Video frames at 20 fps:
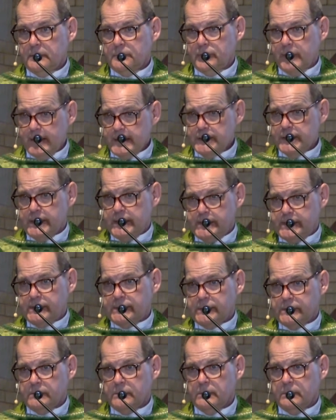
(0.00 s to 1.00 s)

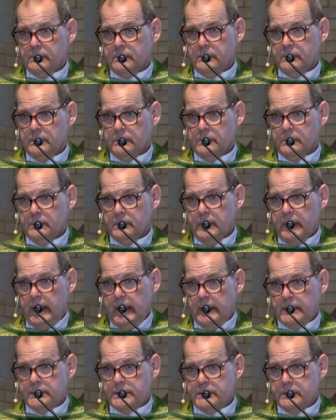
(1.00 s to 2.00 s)
prejudice
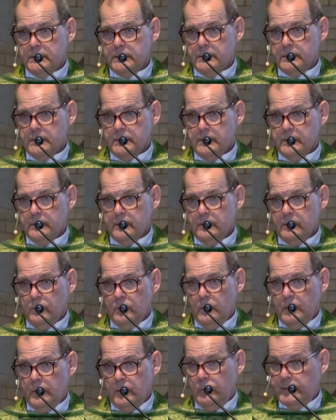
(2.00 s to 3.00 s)
and
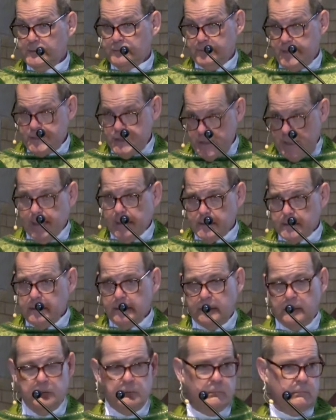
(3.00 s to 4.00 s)
was
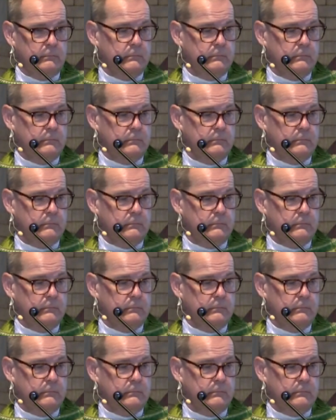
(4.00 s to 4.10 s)
rejected